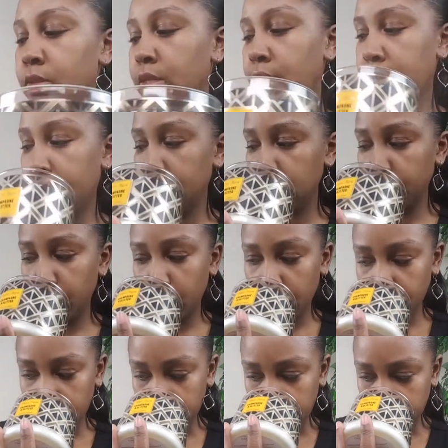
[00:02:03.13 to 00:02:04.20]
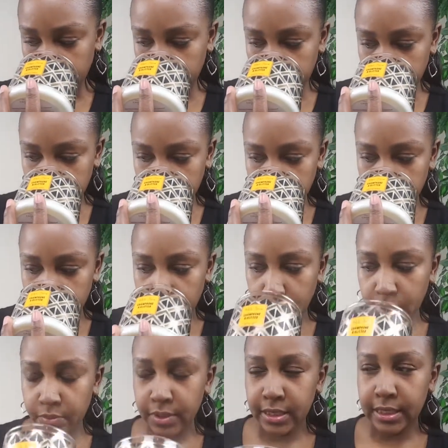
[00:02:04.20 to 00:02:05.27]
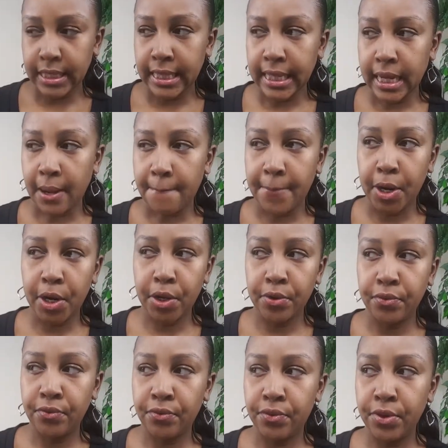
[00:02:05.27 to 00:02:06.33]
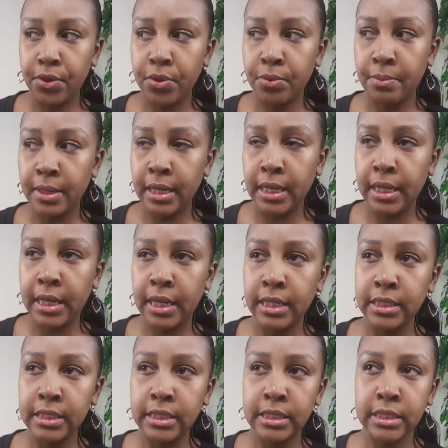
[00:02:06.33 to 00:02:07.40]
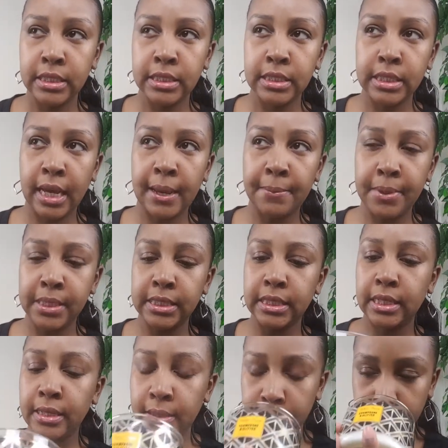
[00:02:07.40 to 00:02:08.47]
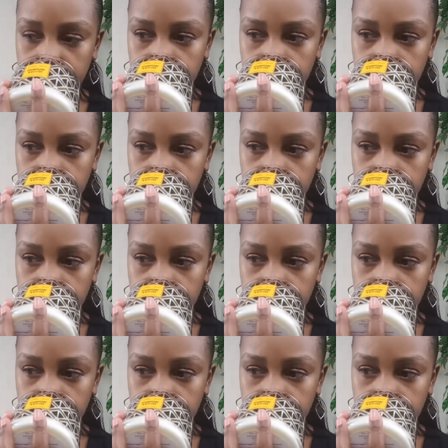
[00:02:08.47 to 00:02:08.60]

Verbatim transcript: It has more of a, I don't want to say like a perfumy type of scent.